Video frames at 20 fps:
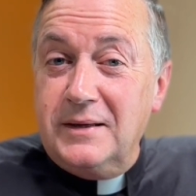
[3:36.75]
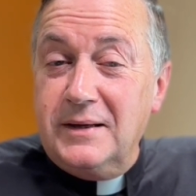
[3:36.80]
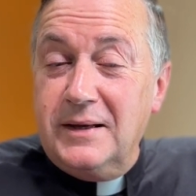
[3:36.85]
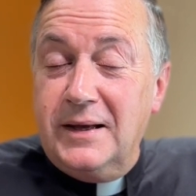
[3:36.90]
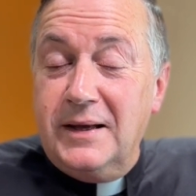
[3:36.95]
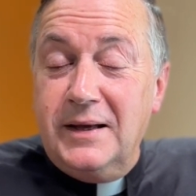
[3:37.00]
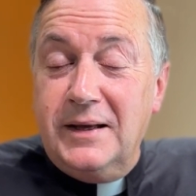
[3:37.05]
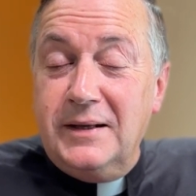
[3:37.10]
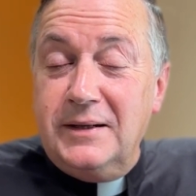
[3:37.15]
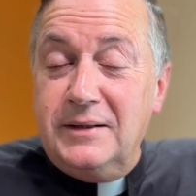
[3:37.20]

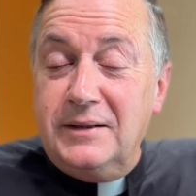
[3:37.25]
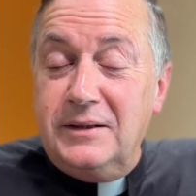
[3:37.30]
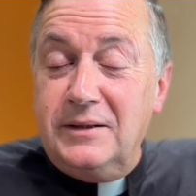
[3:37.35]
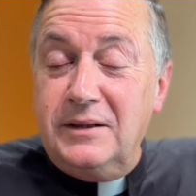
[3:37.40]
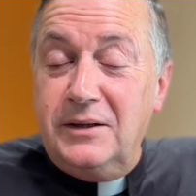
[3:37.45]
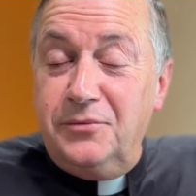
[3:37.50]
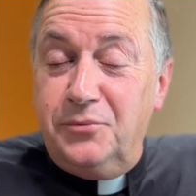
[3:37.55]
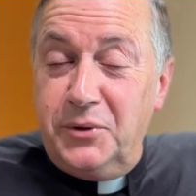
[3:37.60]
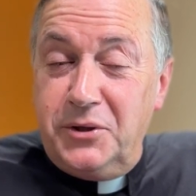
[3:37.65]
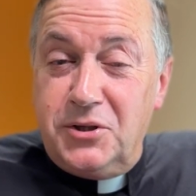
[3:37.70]
And
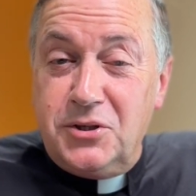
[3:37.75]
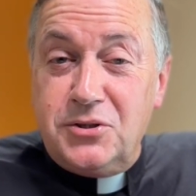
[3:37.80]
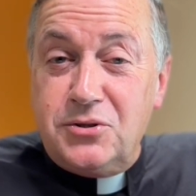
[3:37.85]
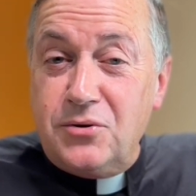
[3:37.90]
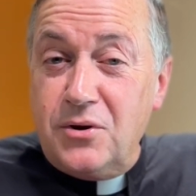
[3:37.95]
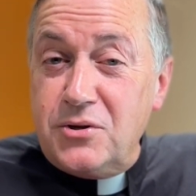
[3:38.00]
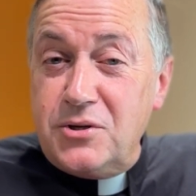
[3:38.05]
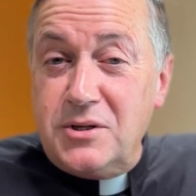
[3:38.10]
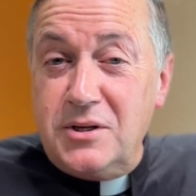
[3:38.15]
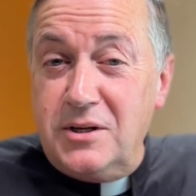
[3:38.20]
if we just
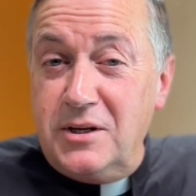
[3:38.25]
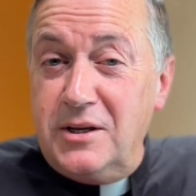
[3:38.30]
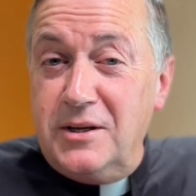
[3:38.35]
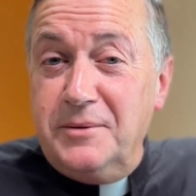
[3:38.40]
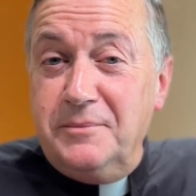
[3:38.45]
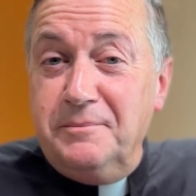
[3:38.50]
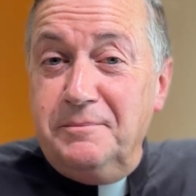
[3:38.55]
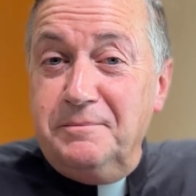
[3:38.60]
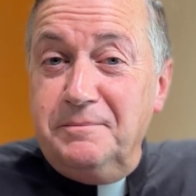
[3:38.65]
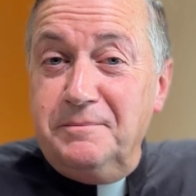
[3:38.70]
trust in
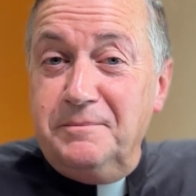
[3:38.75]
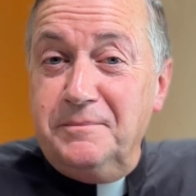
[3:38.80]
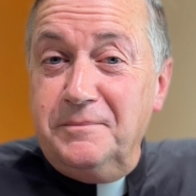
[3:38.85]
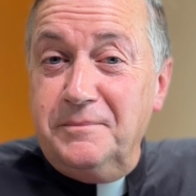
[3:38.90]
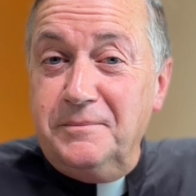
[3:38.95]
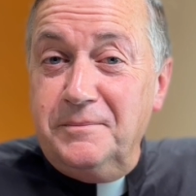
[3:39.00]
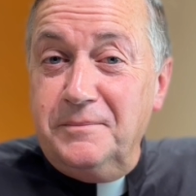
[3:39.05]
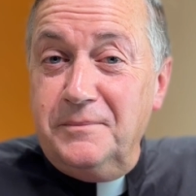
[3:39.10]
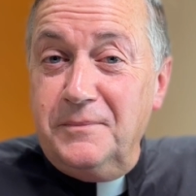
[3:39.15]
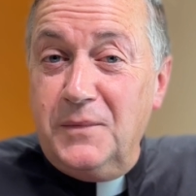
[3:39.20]
him,
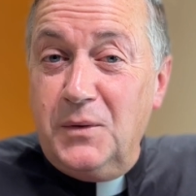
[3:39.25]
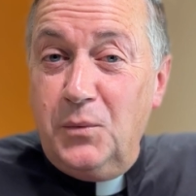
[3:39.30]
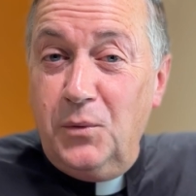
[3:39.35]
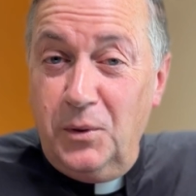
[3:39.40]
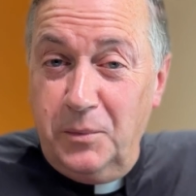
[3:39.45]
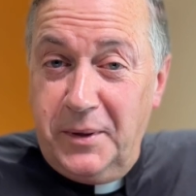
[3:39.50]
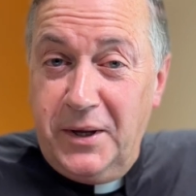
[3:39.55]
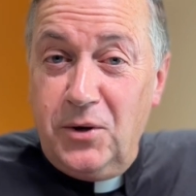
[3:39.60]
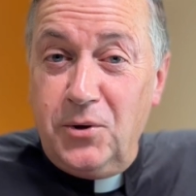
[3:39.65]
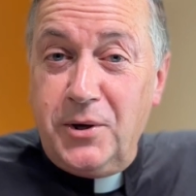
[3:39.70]
we'll
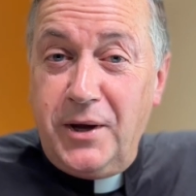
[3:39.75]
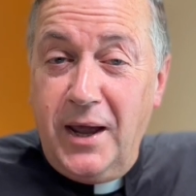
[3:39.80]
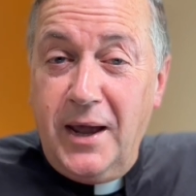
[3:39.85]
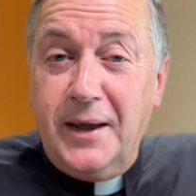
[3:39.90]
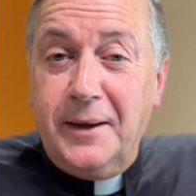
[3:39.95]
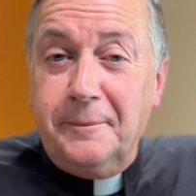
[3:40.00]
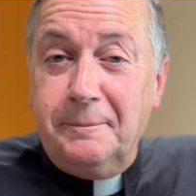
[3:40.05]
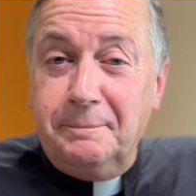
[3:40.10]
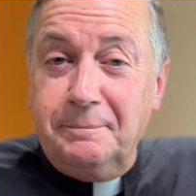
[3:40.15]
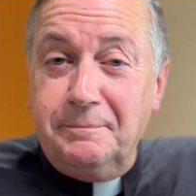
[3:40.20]
be okay.